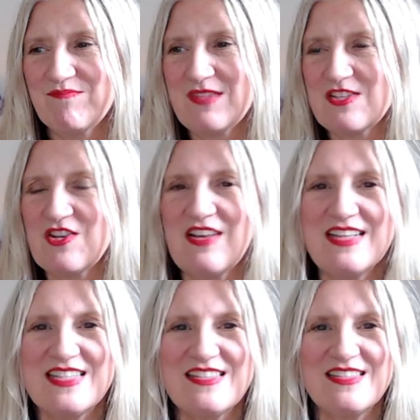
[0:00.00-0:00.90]
So
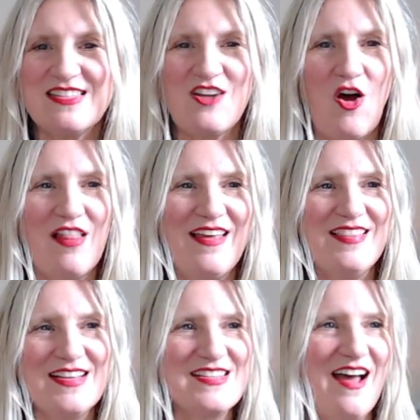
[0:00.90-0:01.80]
let's call it
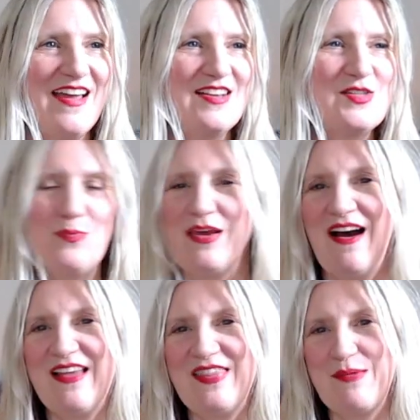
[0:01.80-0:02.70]
the science
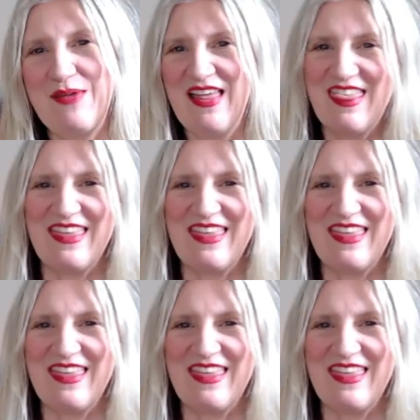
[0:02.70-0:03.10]
behind the myth.